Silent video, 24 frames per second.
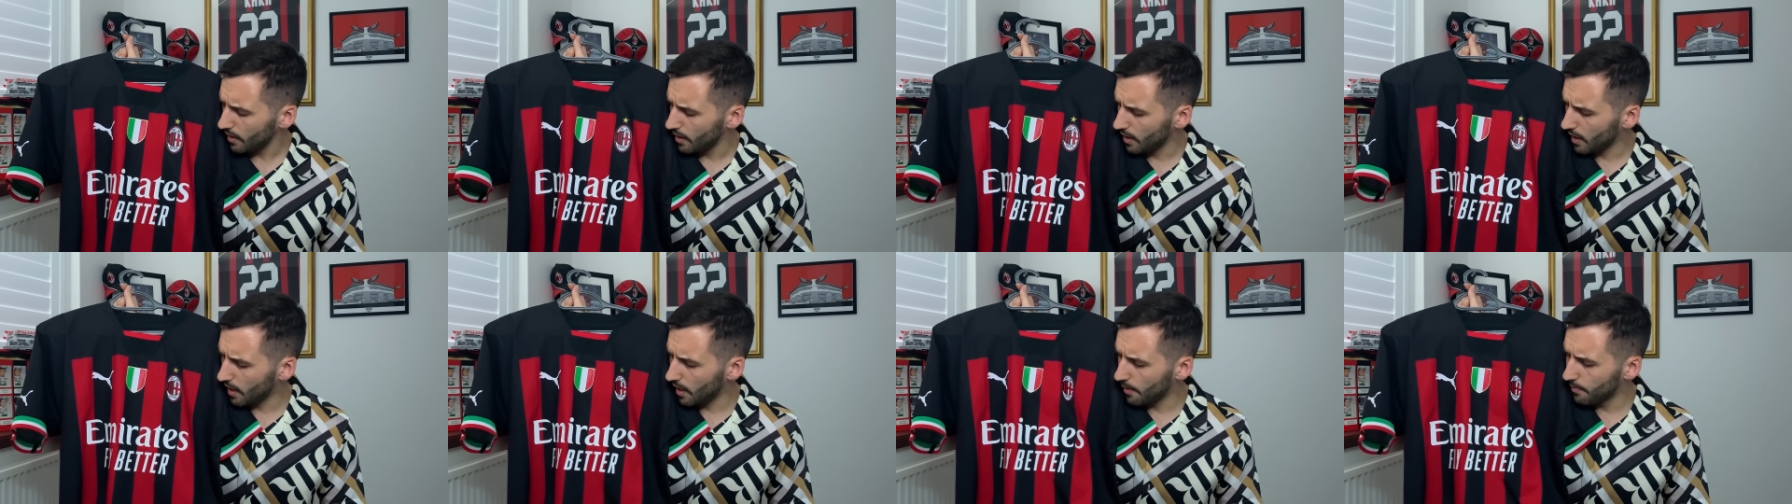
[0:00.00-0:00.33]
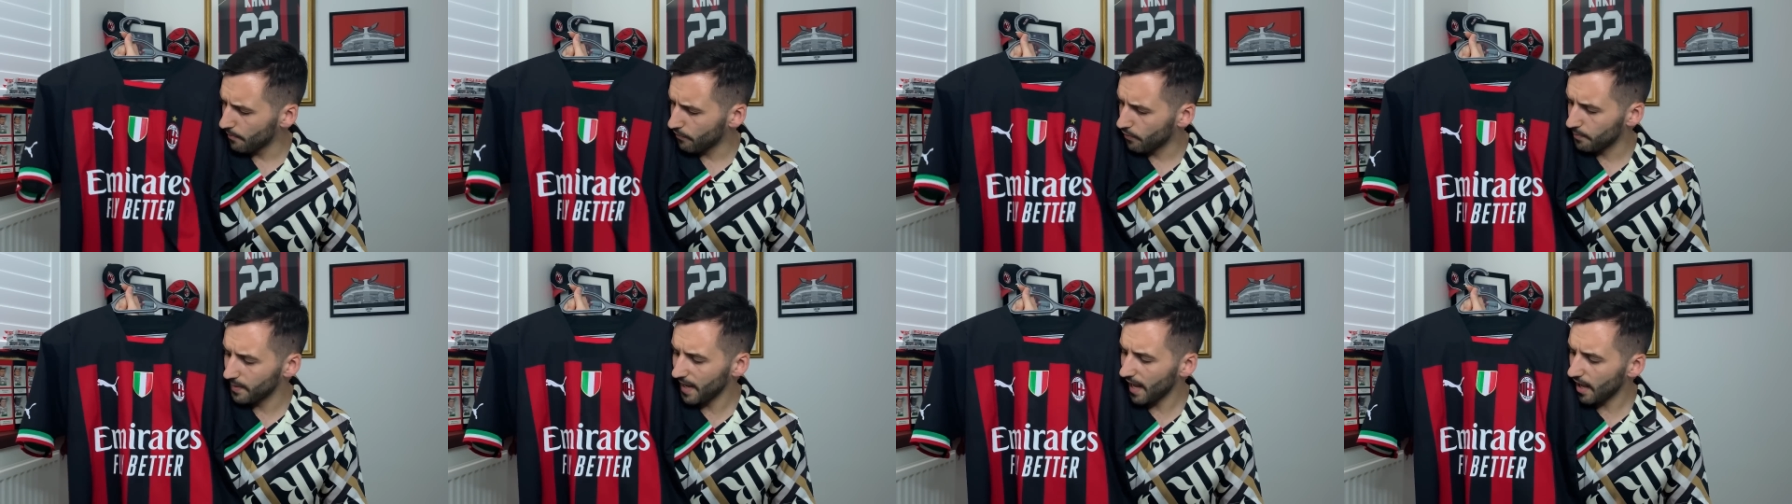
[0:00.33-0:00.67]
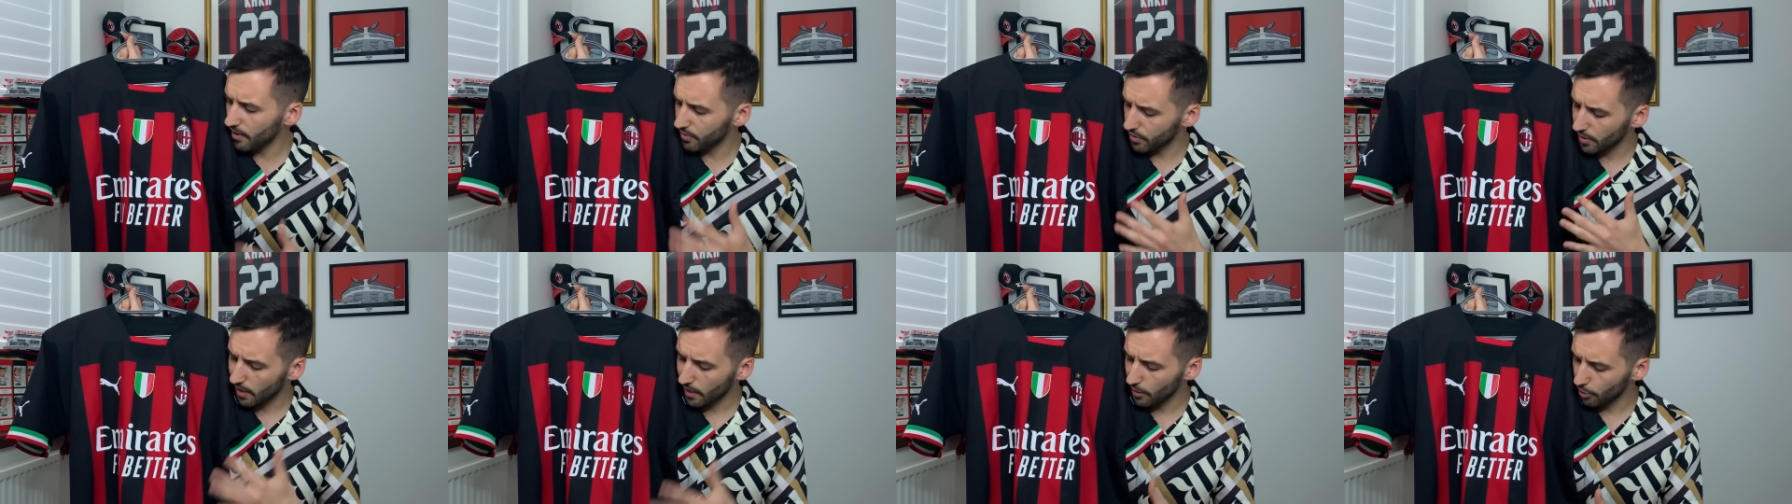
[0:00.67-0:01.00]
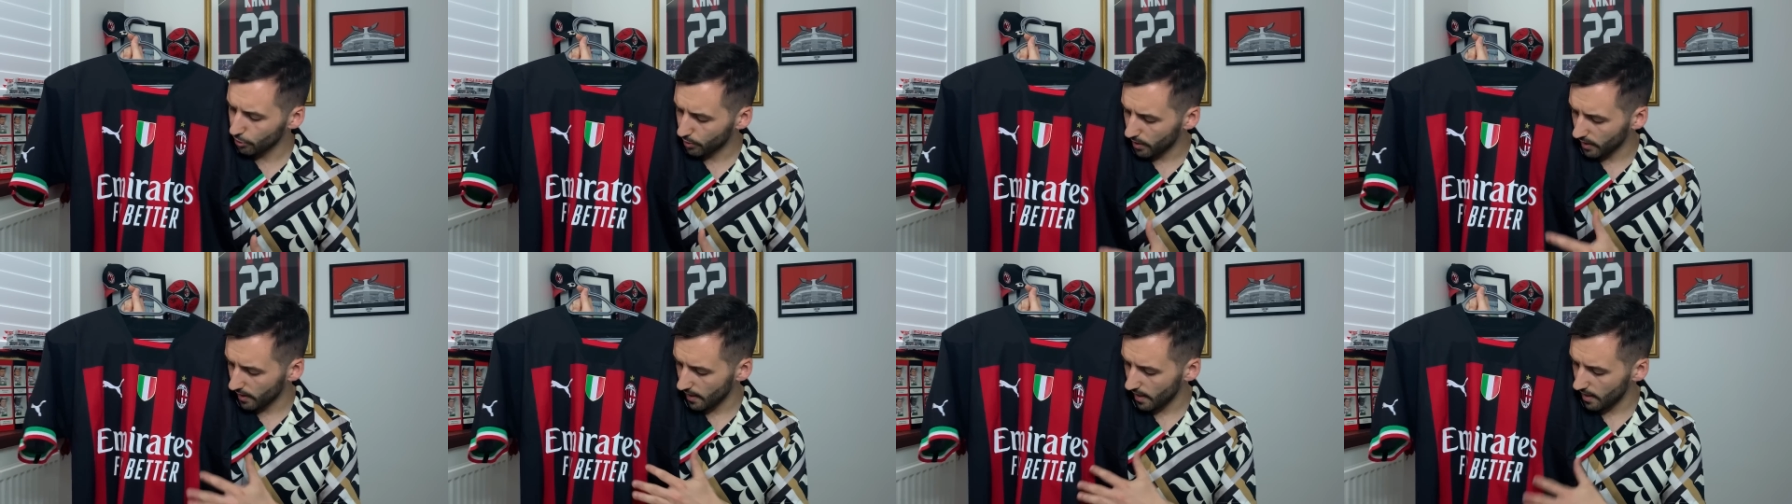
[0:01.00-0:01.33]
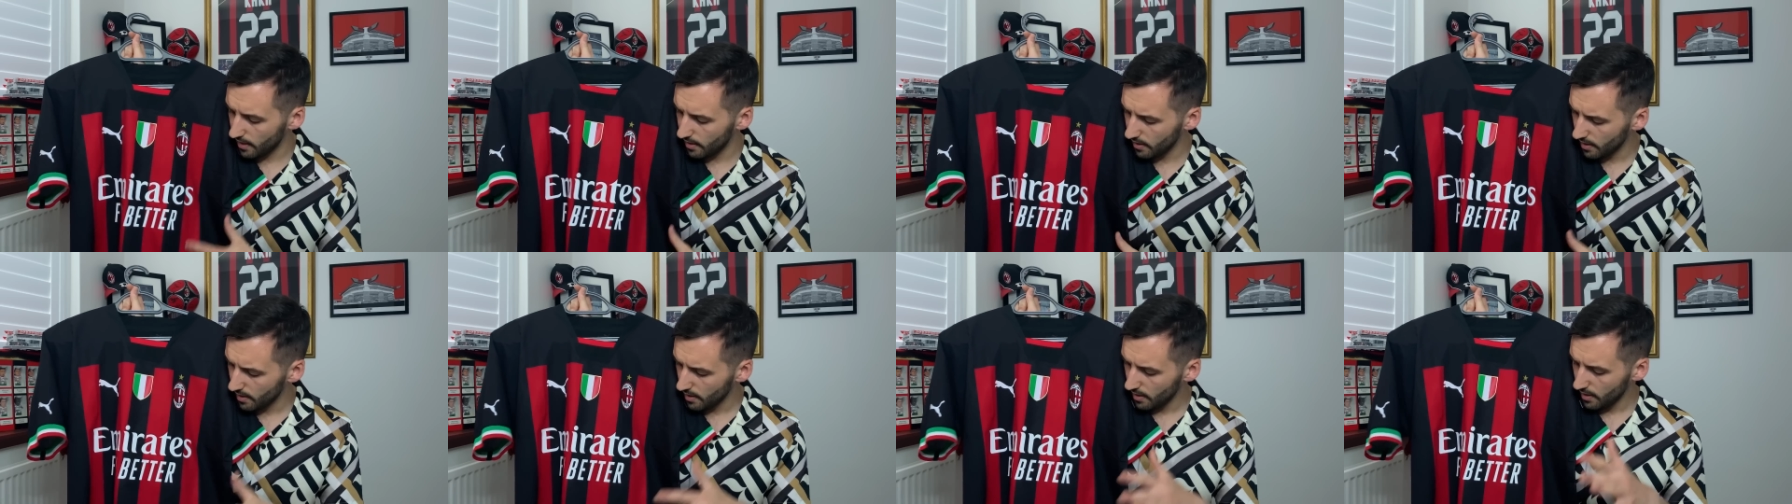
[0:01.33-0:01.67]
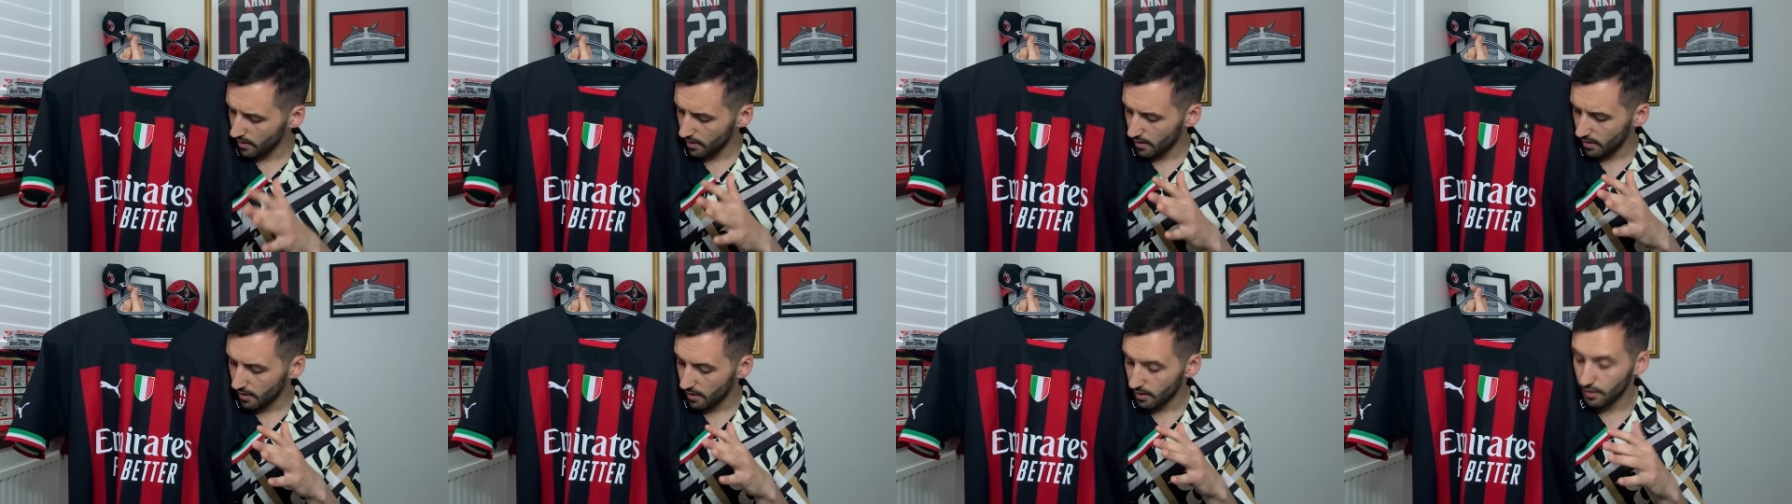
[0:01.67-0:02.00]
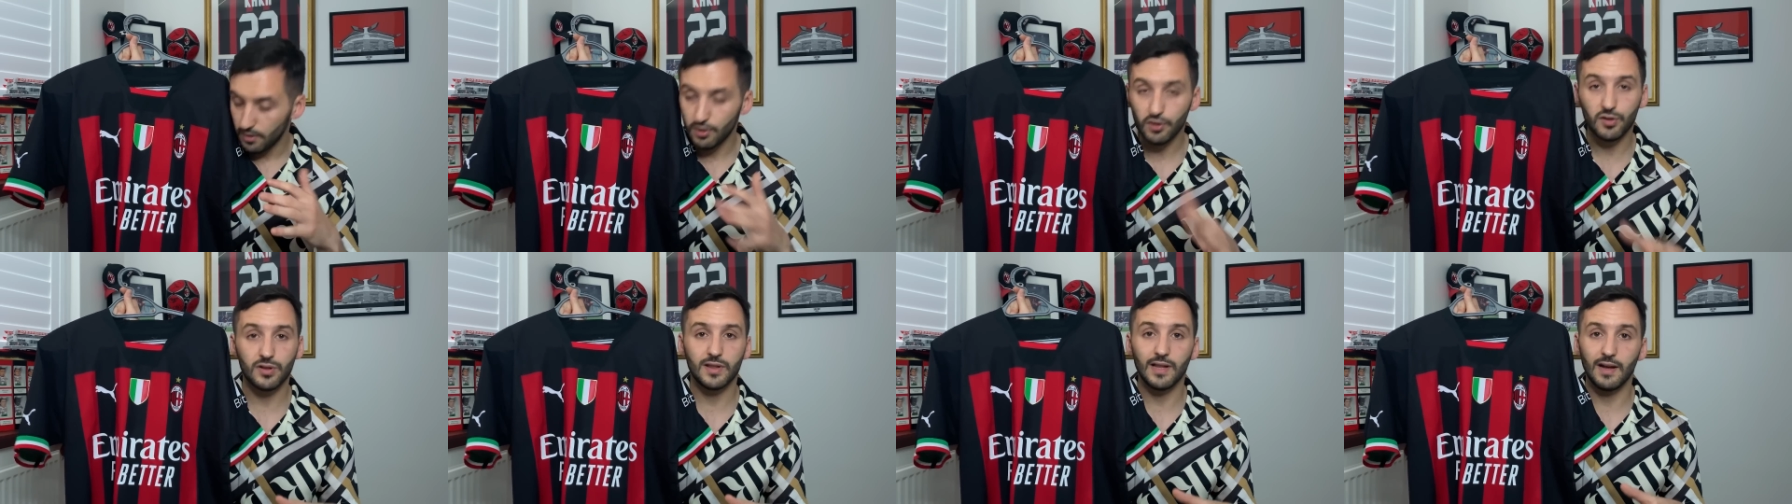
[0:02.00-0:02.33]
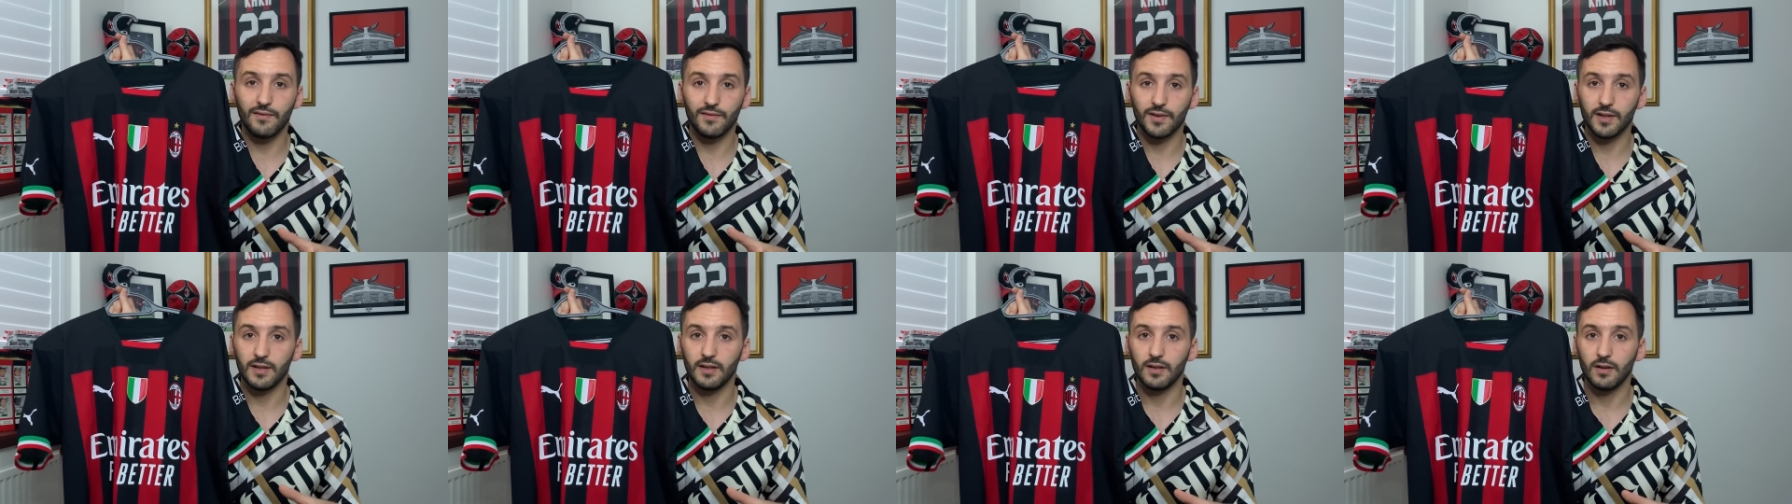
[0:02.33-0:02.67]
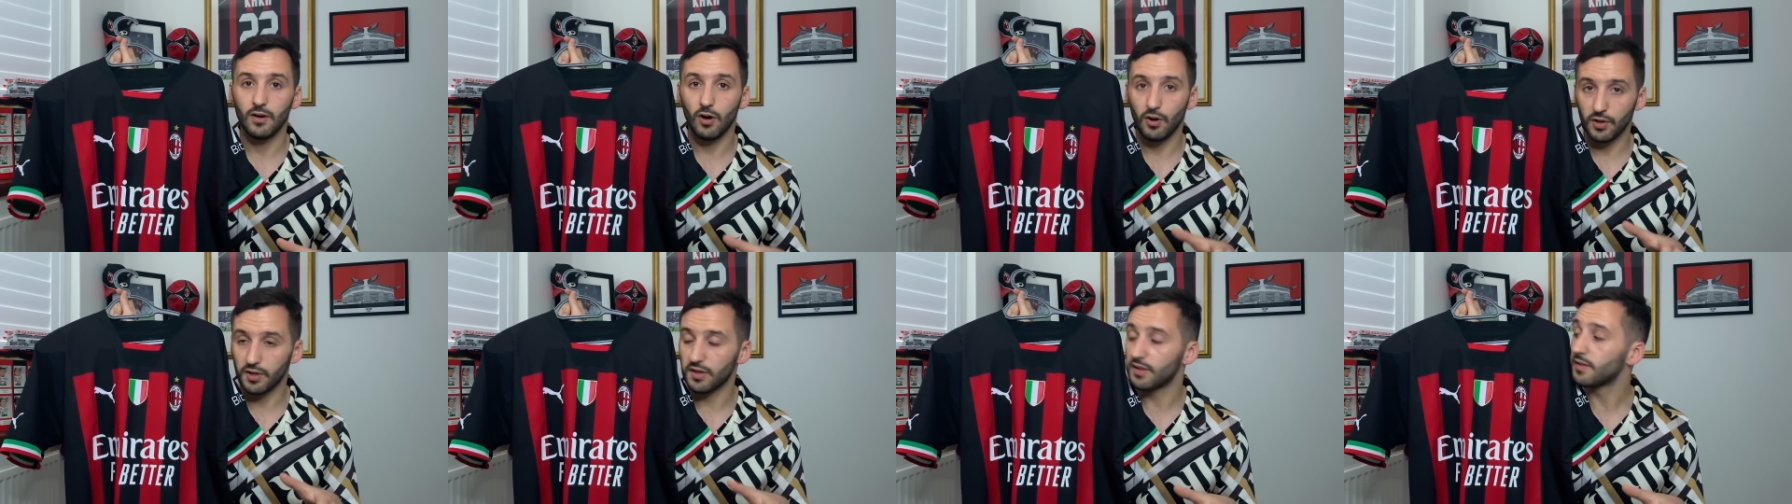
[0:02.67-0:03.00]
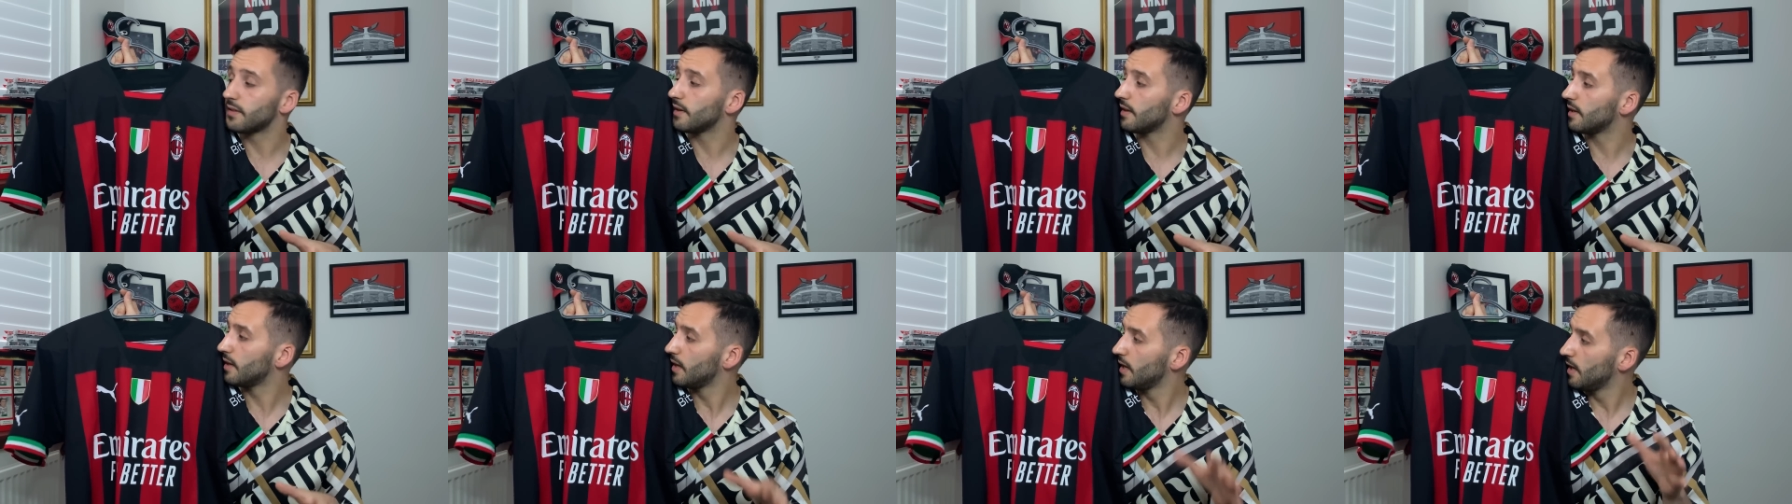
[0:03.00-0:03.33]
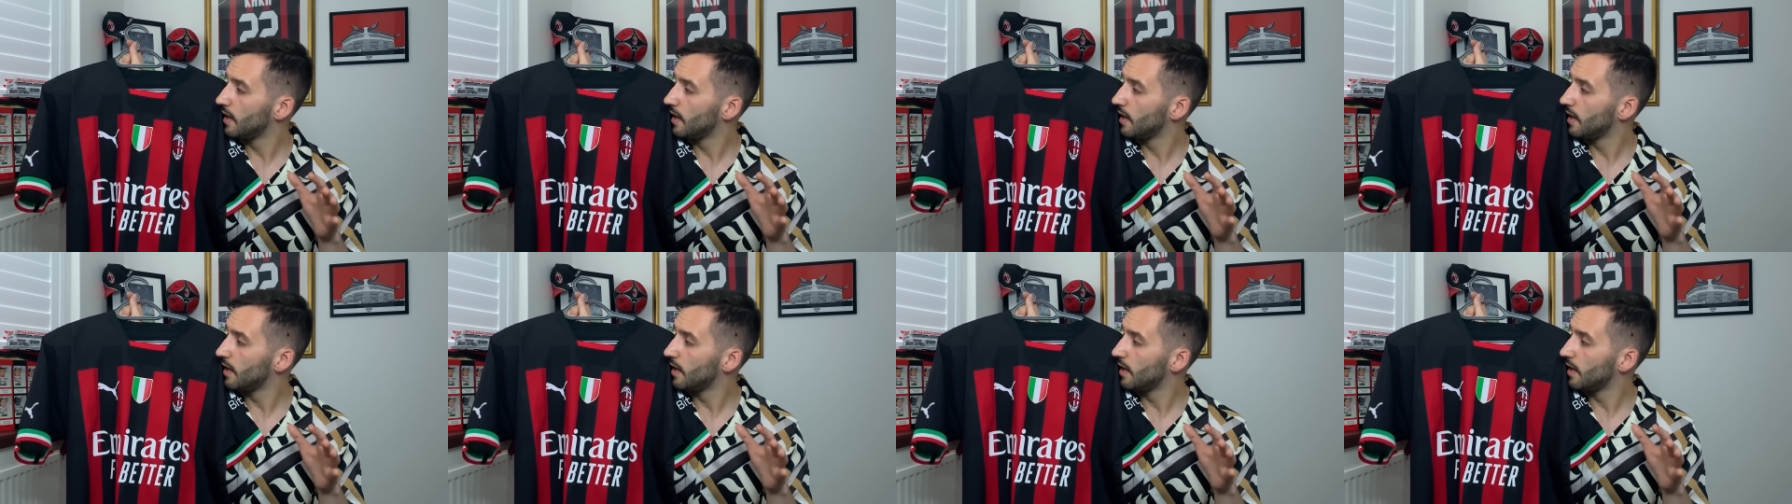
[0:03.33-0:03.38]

Um, from the outside looking in, looks lovely, honestly.